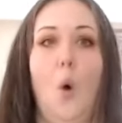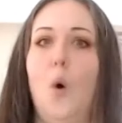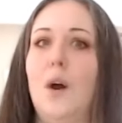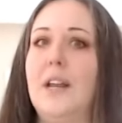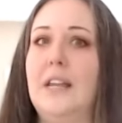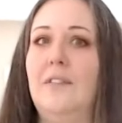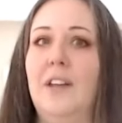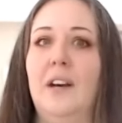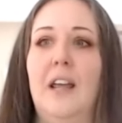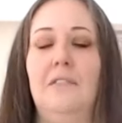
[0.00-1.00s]
or
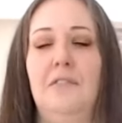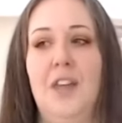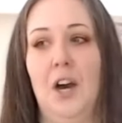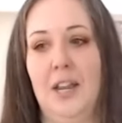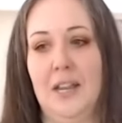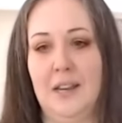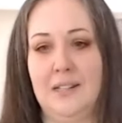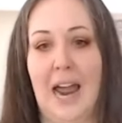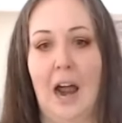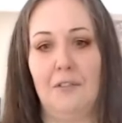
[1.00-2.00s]
even if there
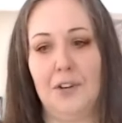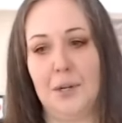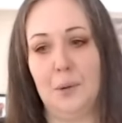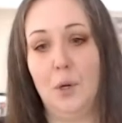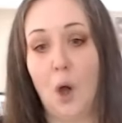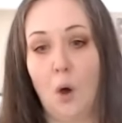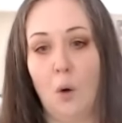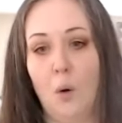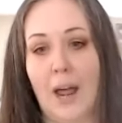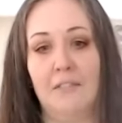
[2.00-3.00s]
is, after you
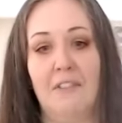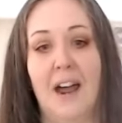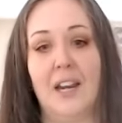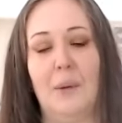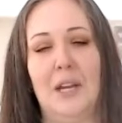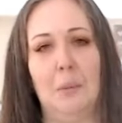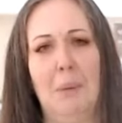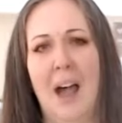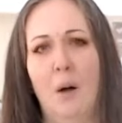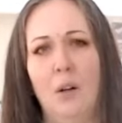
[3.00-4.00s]
go and evacuate your
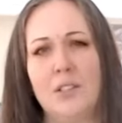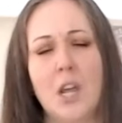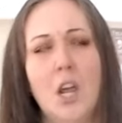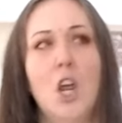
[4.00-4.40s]
bowels,